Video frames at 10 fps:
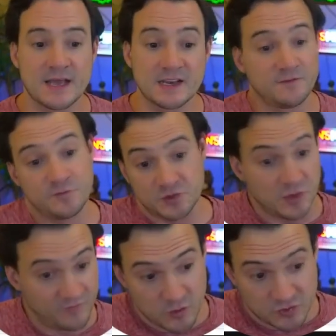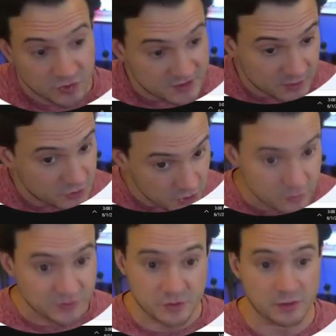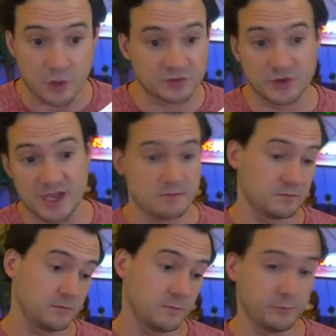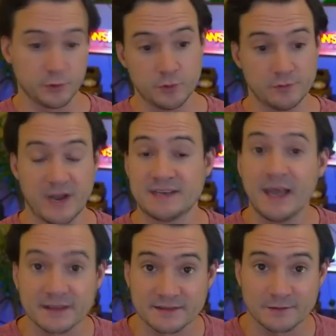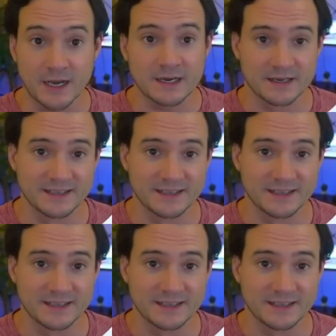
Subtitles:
And if you should so choose, you could alternate blue and red text, right?